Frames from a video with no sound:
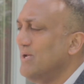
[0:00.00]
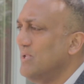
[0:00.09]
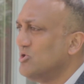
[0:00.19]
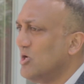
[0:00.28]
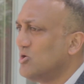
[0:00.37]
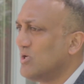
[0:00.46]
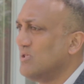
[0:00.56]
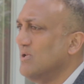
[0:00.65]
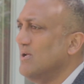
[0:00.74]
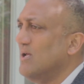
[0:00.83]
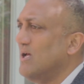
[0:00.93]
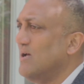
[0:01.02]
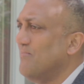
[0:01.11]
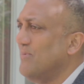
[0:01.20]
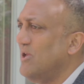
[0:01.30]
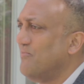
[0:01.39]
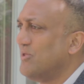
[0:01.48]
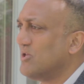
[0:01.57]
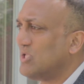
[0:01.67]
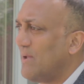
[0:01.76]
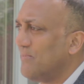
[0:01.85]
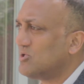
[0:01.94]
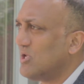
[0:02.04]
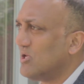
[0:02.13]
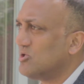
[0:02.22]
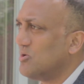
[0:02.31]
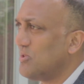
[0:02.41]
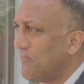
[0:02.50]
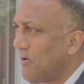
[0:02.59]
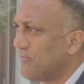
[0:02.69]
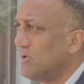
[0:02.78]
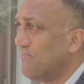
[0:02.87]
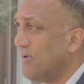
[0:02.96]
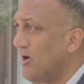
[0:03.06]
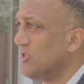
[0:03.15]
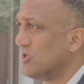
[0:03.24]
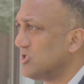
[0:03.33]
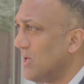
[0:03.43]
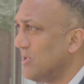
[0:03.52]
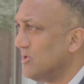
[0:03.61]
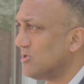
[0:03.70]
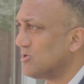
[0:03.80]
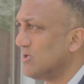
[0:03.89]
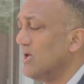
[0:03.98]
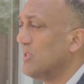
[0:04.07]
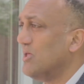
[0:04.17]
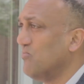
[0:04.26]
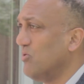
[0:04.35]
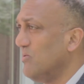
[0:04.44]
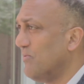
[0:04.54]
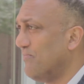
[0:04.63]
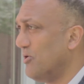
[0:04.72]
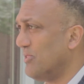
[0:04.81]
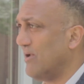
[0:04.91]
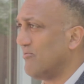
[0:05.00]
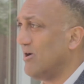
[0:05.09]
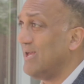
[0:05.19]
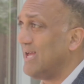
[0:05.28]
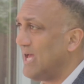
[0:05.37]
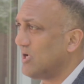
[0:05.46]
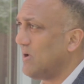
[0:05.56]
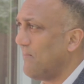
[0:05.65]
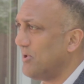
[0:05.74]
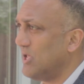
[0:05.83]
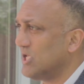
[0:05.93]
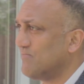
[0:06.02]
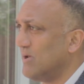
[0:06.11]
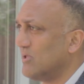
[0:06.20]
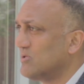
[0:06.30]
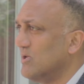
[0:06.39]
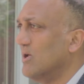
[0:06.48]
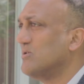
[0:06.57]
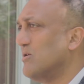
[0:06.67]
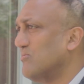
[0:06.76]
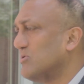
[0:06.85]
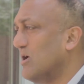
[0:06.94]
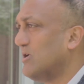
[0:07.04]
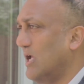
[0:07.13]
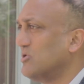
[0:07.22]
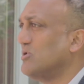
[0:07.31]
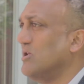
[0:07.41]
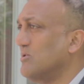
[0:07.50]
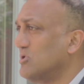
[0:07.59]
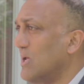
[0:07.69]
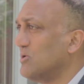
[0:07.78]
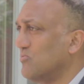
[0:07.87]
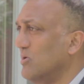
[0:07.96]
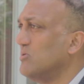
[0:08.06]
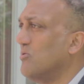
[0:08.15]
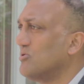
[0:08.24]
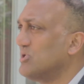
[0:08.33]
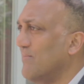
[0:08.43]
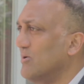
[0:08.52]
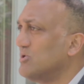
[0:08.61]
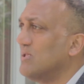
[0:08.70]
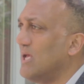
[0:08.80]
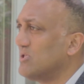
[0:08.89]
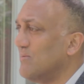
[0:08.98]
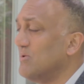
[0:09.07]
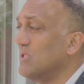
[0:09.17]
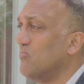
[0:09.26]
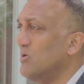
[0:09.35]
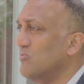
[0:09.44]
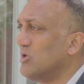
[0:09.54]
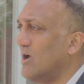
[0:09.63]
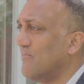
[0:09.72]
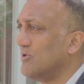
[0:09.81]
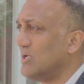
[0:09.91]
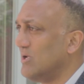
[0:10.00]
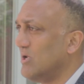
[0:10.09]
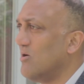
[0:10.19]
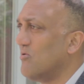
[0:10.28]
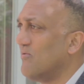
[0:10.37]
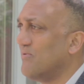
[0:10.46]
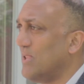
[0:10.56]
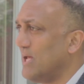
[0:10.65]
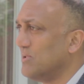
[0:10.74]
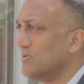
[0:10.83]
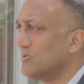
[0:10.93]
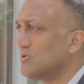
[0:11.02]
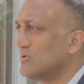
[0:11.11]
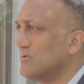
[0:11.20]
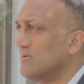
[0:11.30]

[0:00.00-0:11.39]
In addition, if there's damage done to the property by the tenants, then we would put that right at our company expense. So occasionally tenants will cause damage, and that's something that we would cover and take care of for landlords.